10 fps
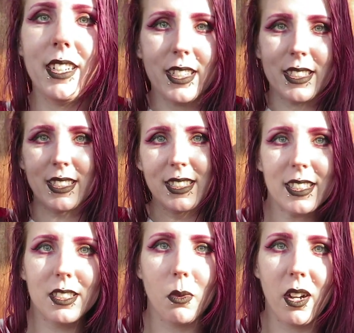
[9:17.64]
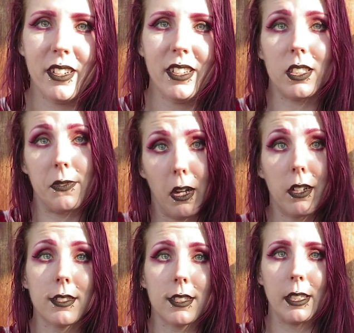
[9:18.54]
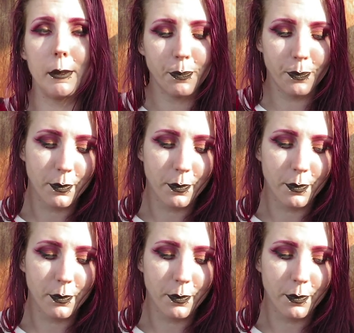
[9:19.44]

because this one is falling asleep.